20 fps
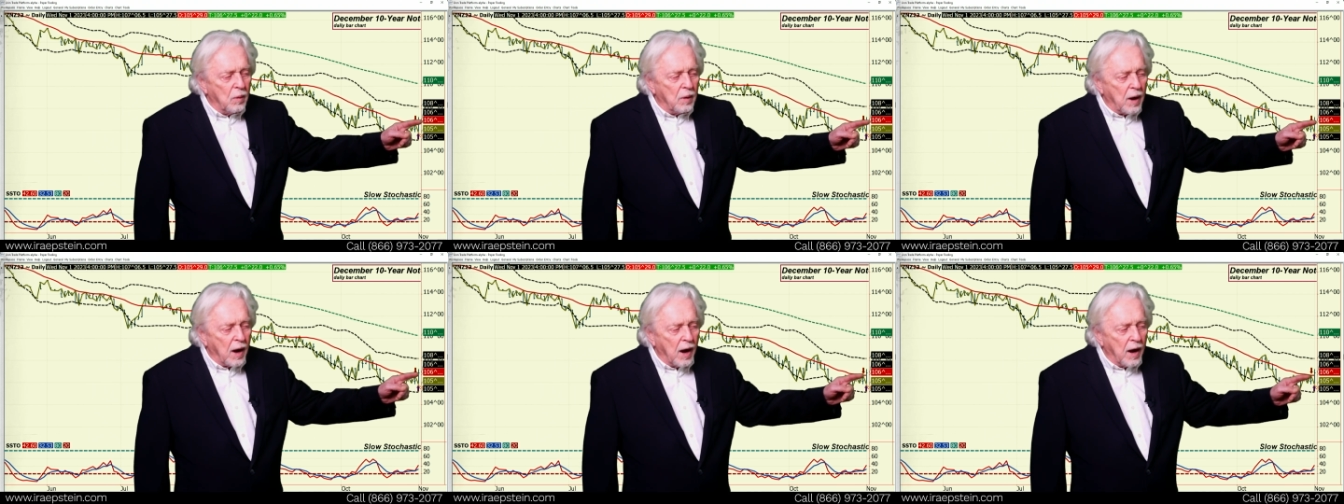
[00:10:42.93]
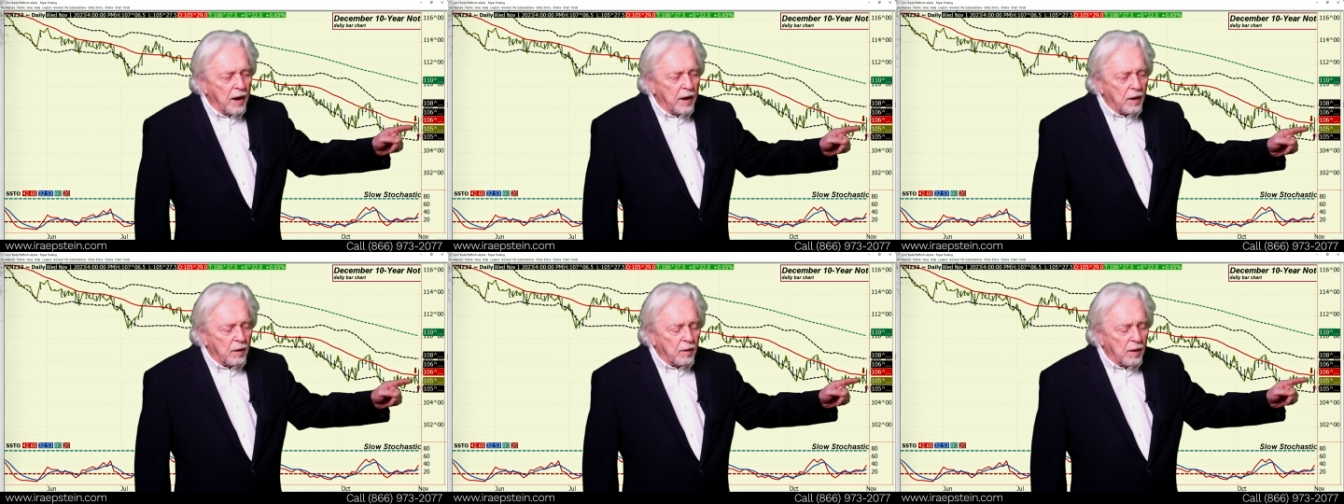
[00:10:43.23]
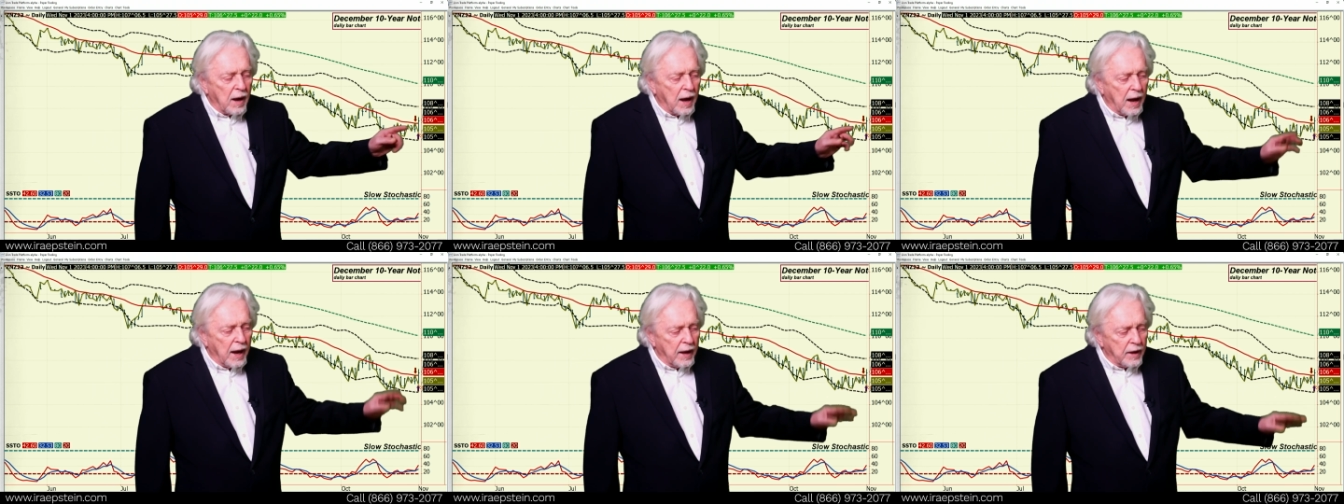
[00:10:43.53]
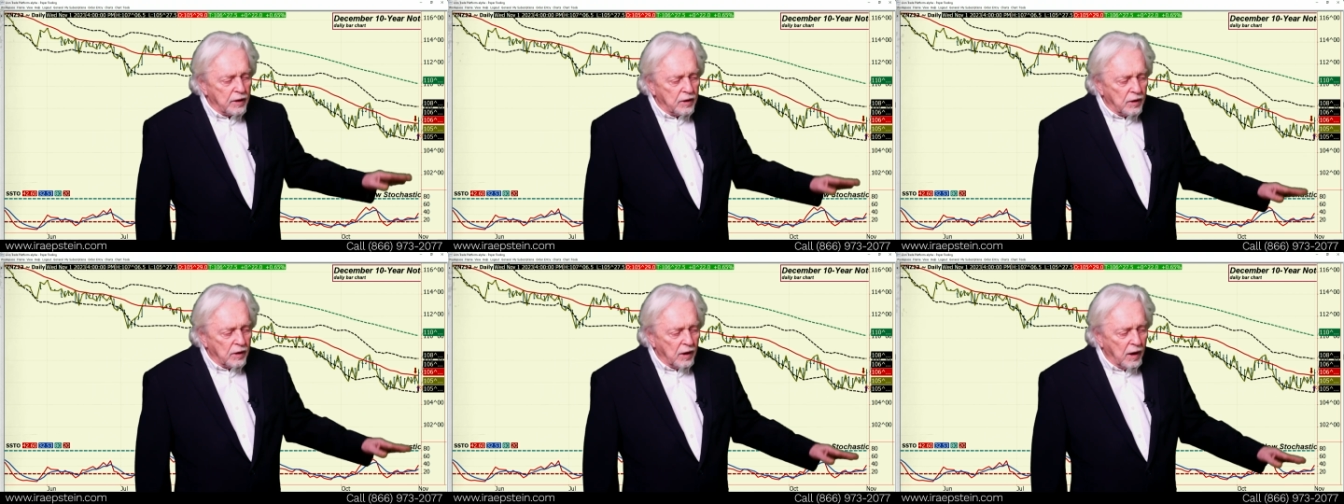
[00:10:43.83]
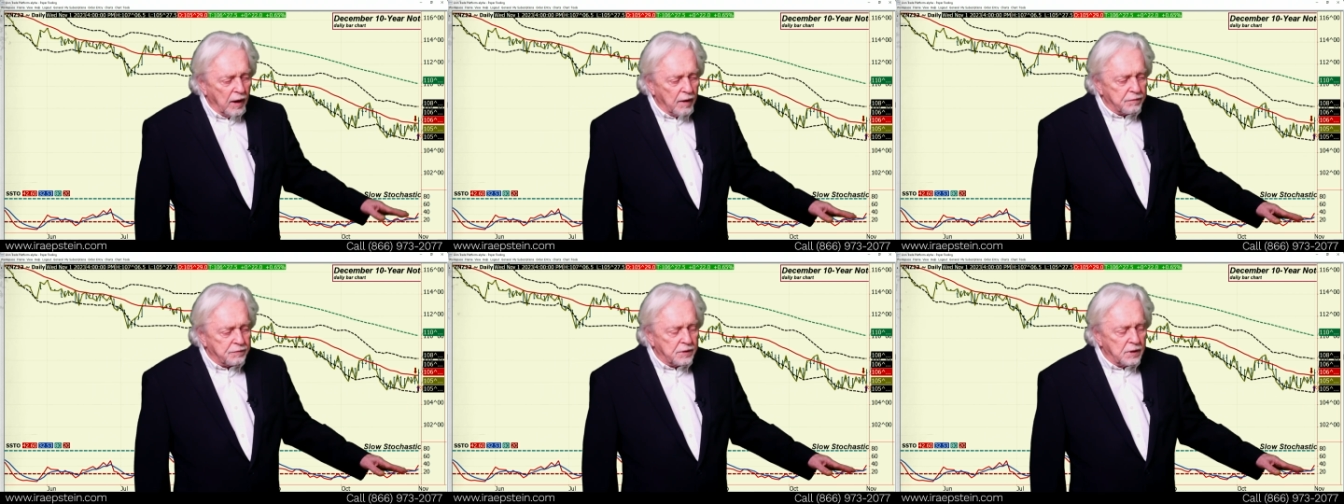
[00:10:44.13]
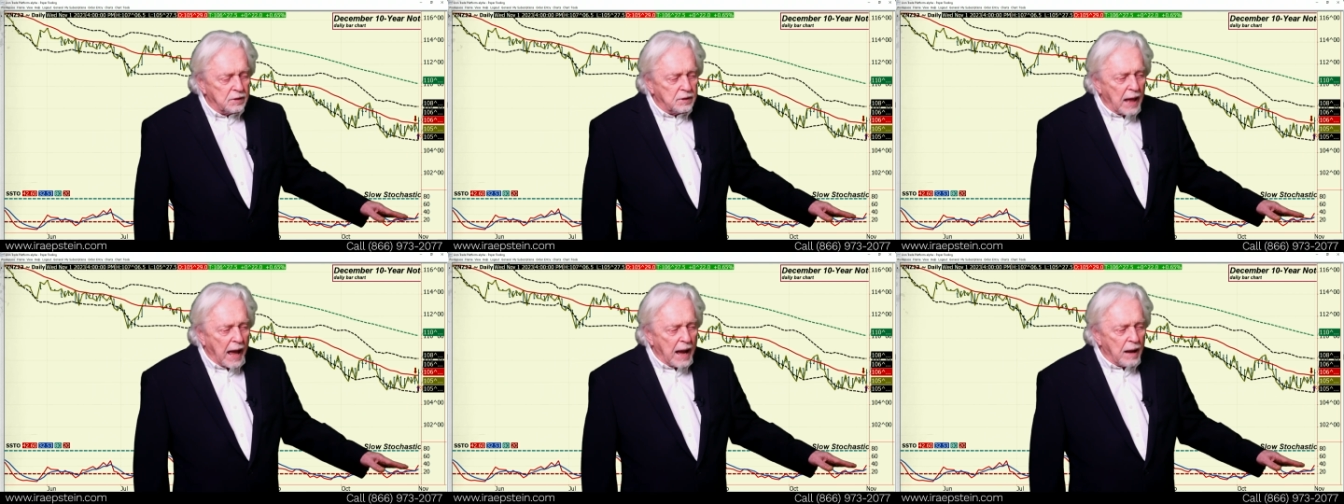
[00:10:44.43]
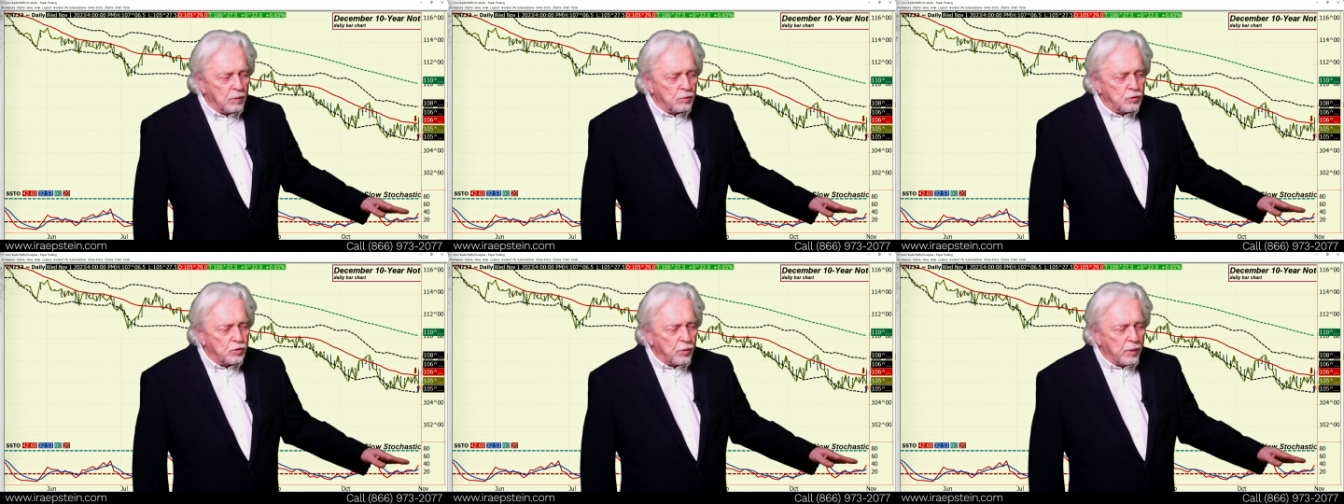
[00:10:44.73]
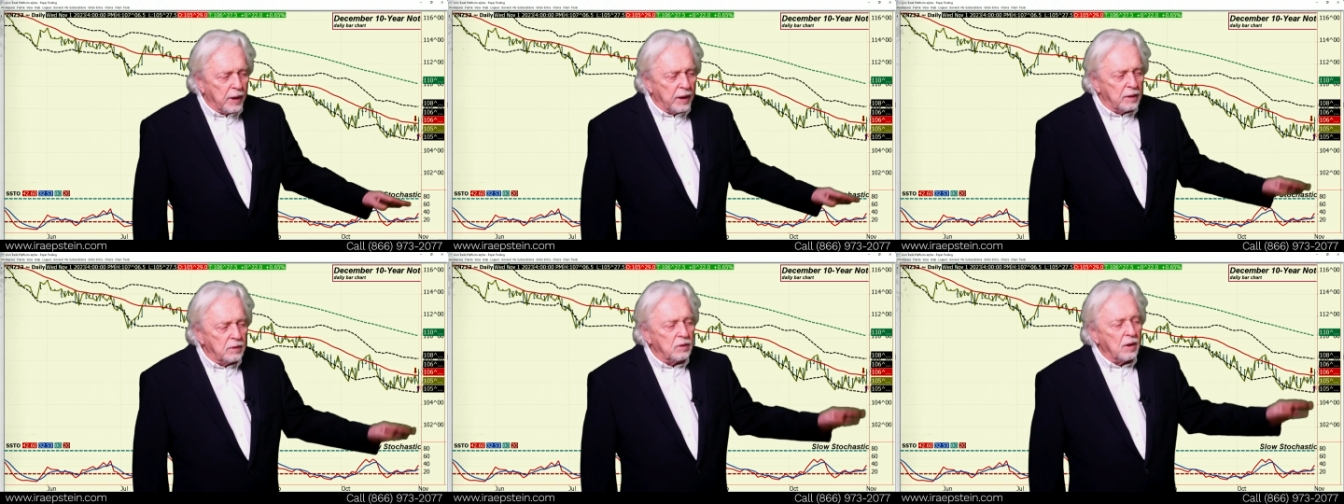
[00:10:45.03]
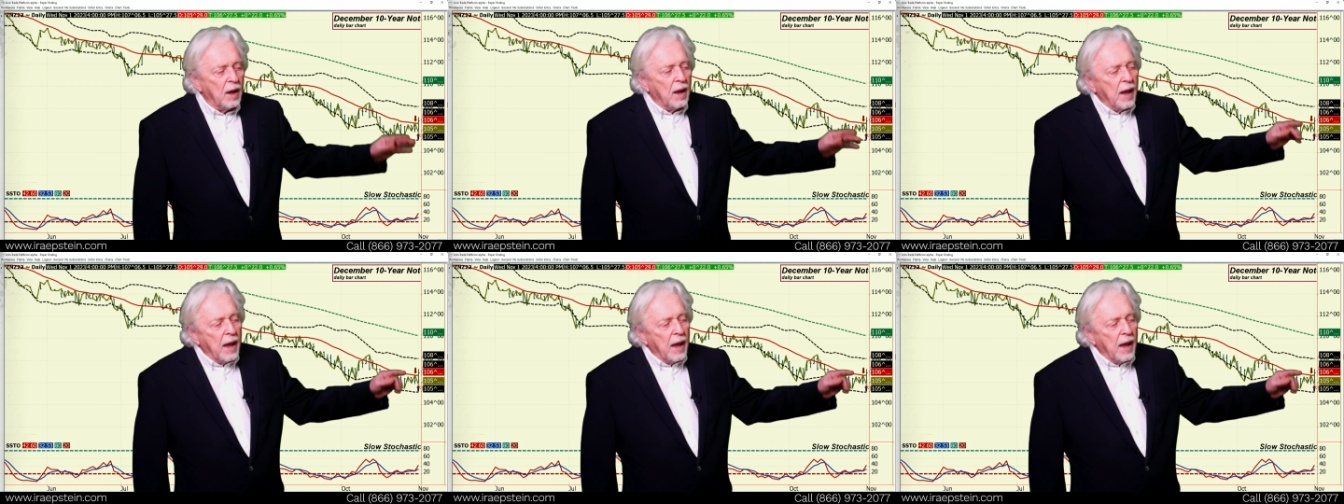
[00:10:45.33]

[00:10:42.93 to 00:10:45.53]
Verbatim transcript: higher high. You left the downtrend.